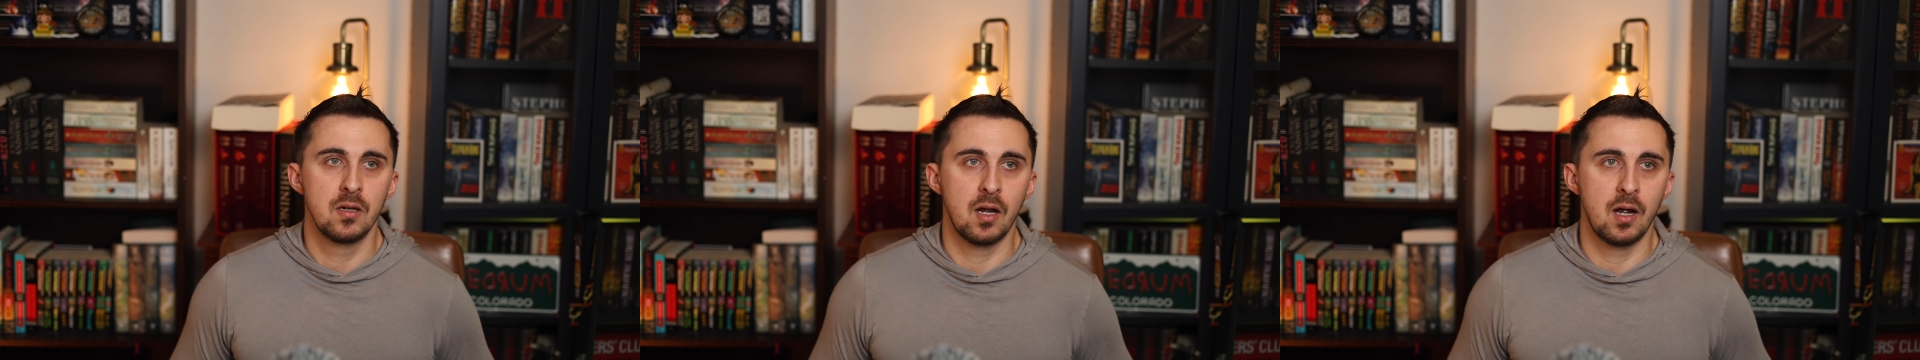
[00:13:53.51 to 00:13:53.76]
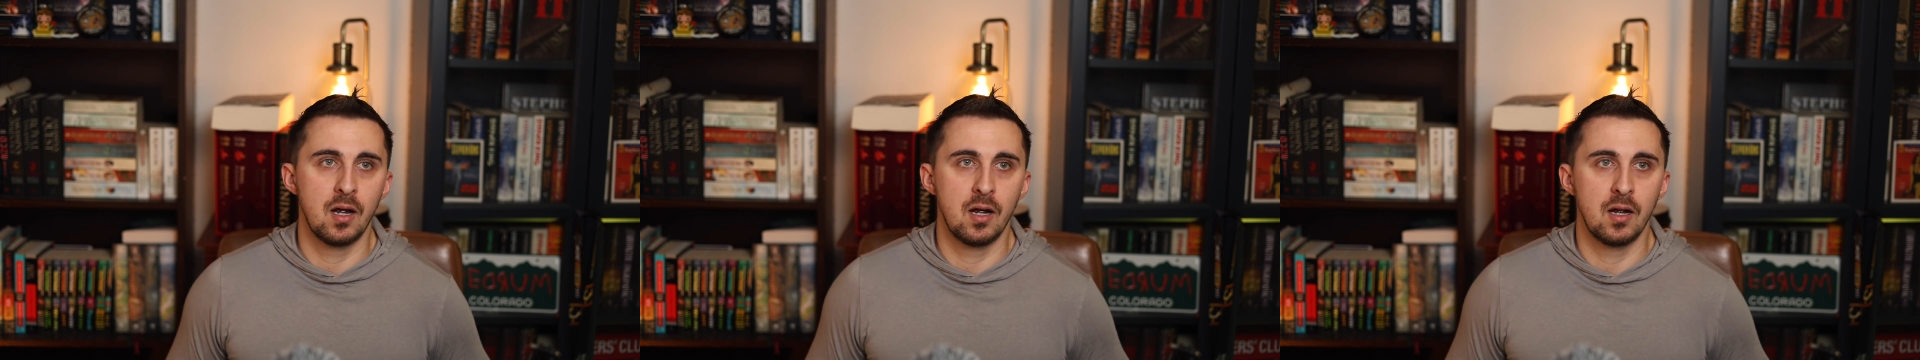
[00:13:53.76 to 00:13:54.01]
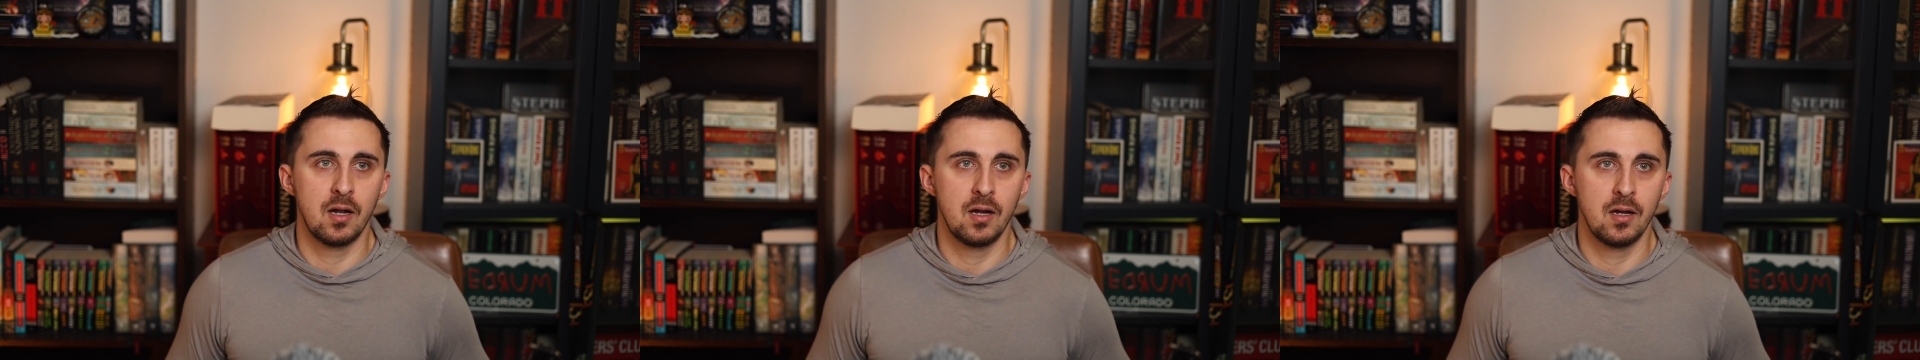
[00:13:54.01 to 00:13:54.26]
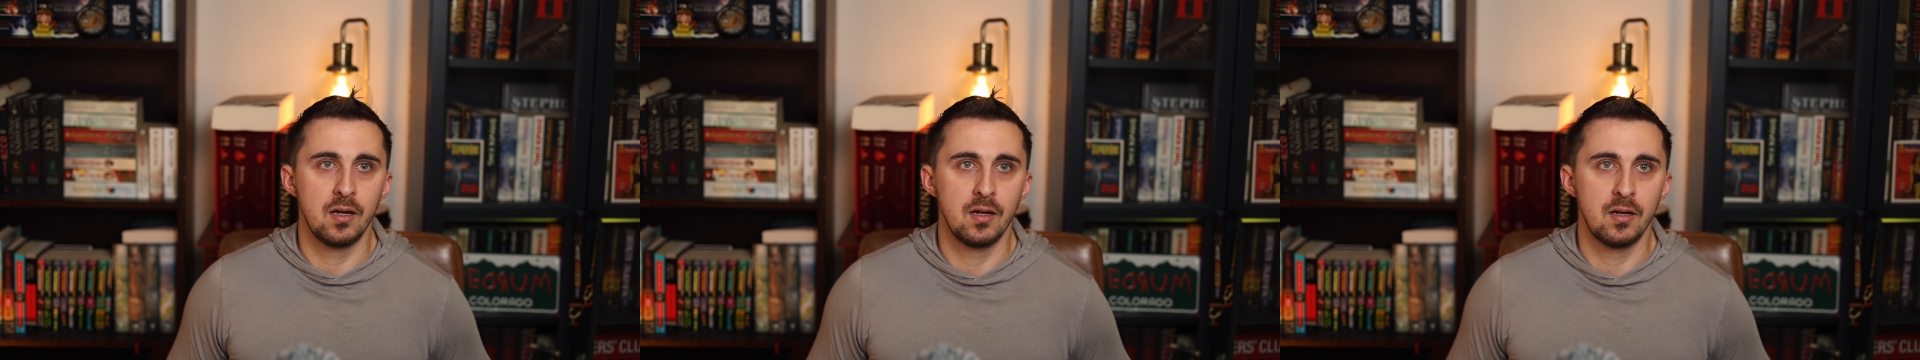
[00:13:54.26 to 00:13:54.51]

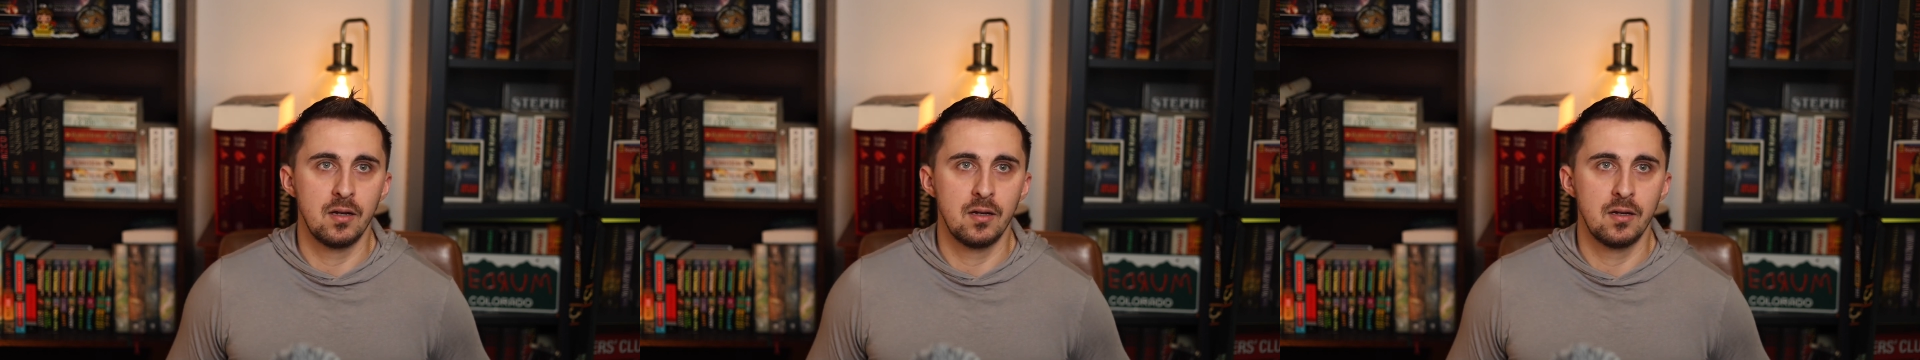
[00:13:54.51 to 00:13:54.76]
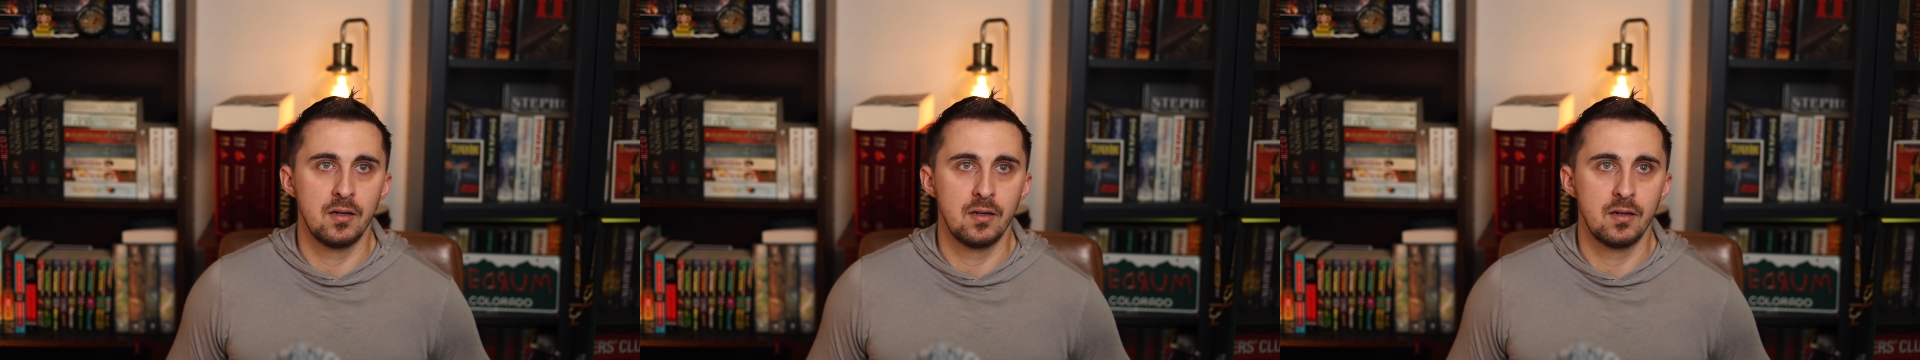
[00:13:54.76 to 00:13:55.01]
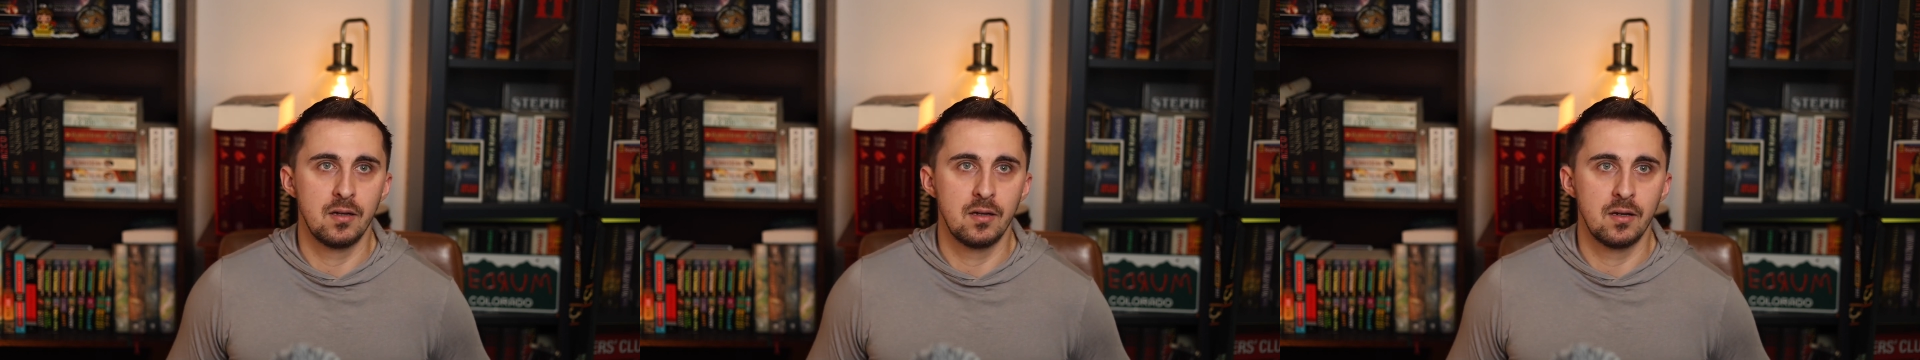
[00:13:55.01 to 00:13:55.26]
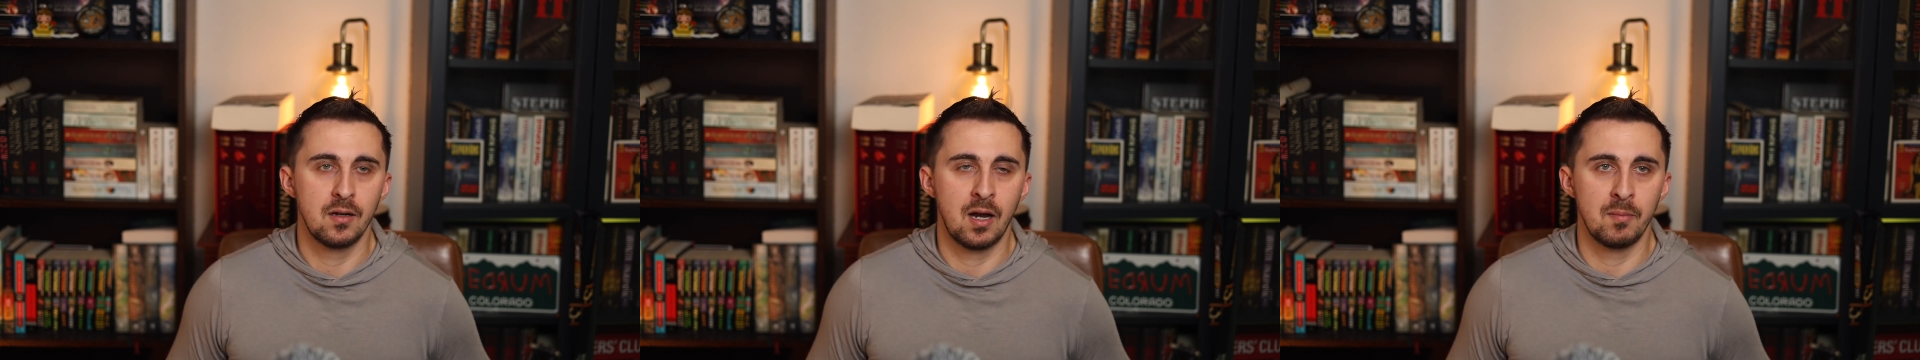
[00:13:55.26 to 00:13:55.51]
I
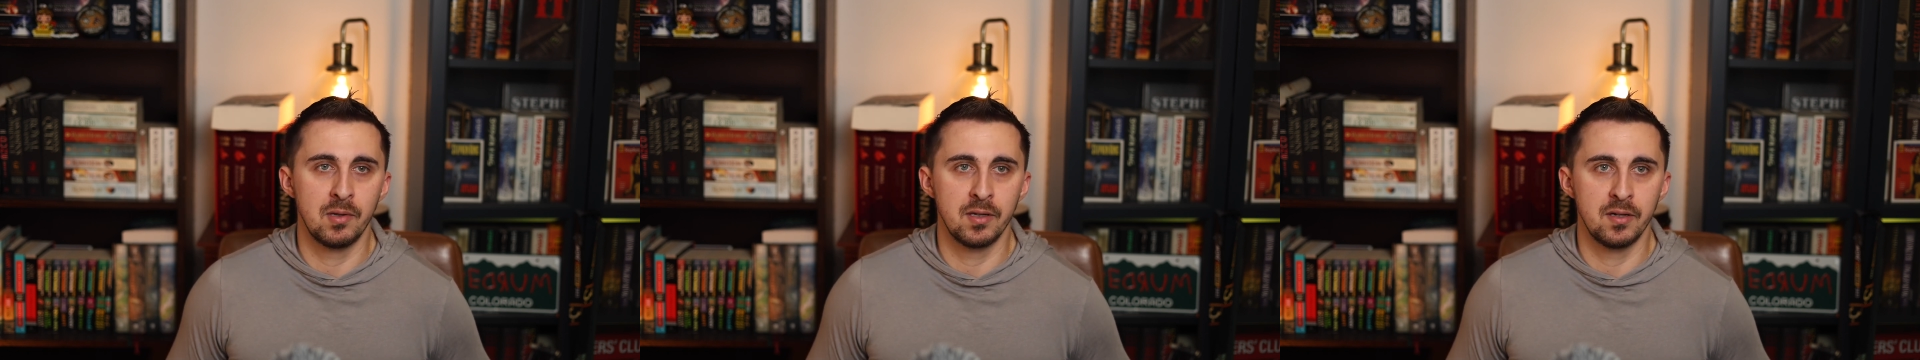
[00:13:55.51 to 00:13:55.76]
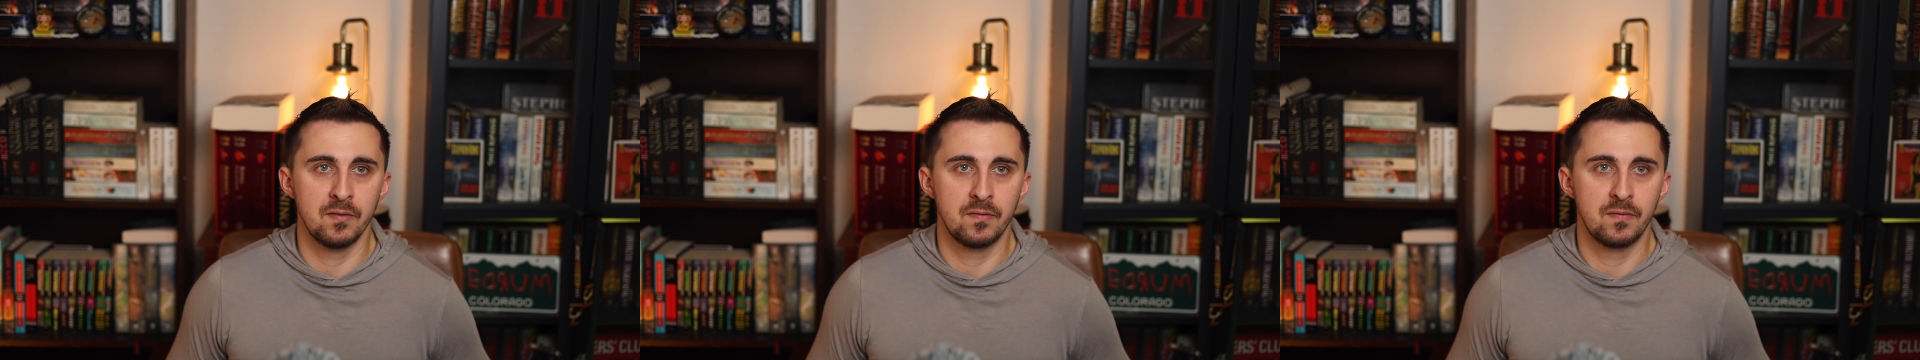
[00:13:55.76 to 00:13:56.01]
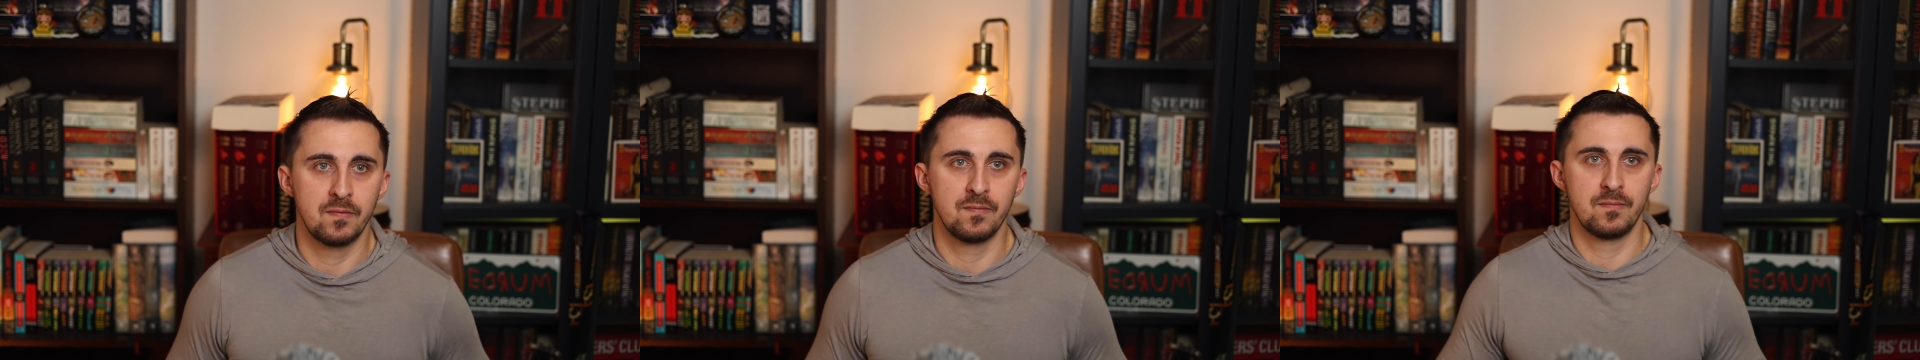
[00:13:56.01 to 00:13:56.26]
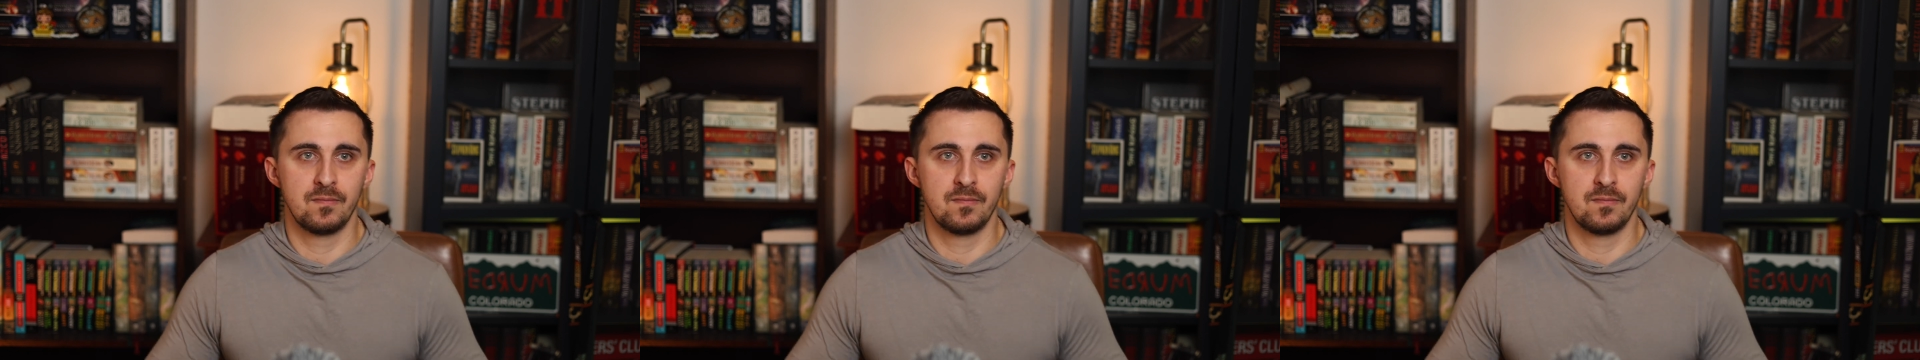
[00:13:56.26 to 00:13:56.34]
believe